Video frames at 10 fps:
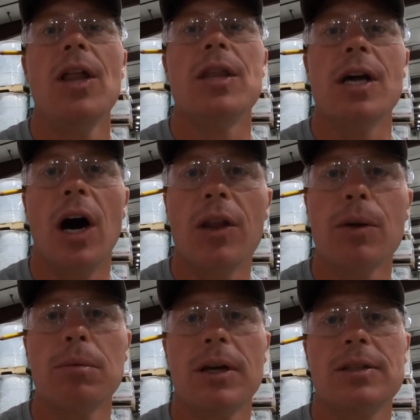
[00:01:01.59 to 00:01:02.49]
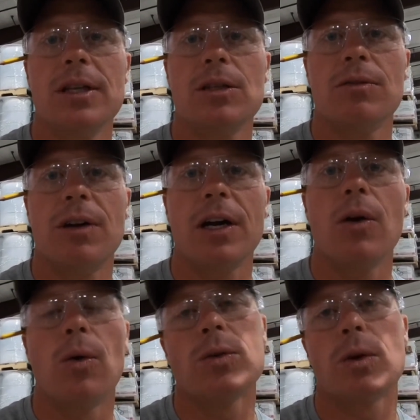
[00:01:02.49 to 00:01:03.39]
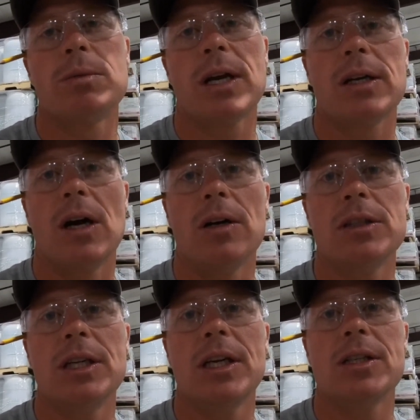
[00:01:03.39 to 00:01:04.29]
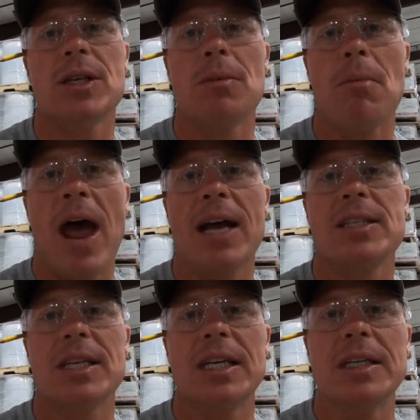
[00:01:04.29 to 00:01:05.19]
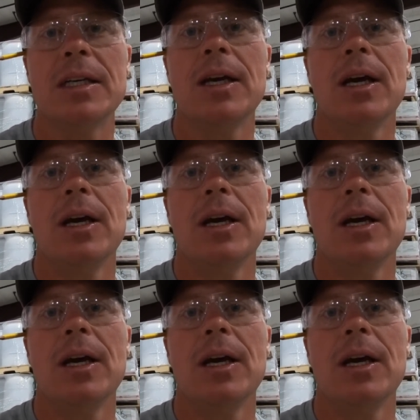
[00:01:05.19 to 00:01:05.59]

The other place that you'll find CornSorb technology is in Max-IN.